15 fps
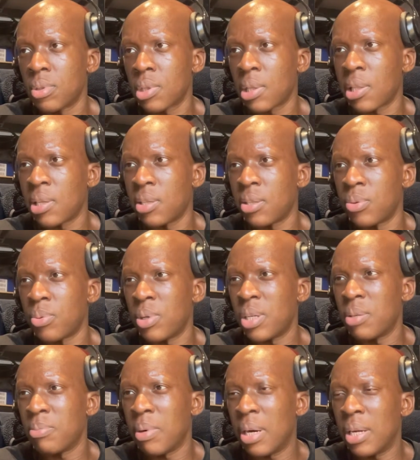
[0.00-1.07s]
Cleared
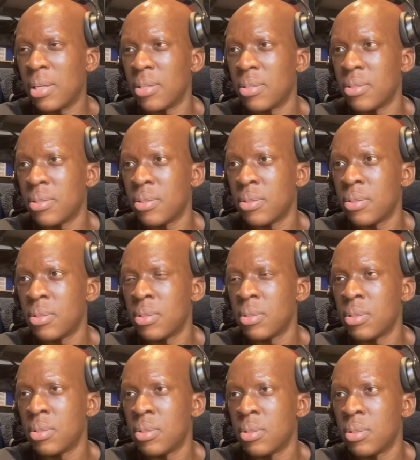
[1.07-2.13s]
away by
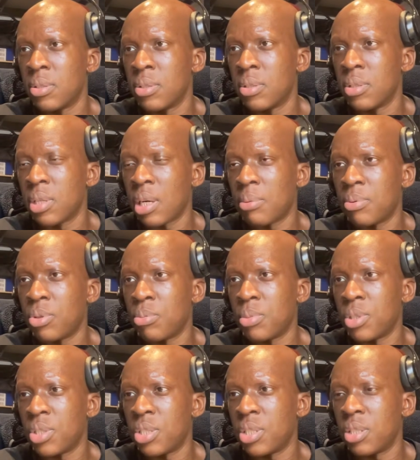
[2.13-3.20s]
Abdul
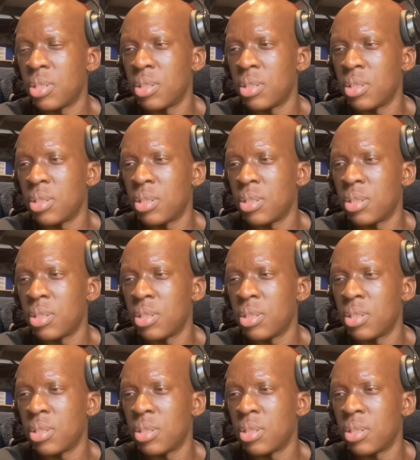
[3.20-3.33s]
Majid.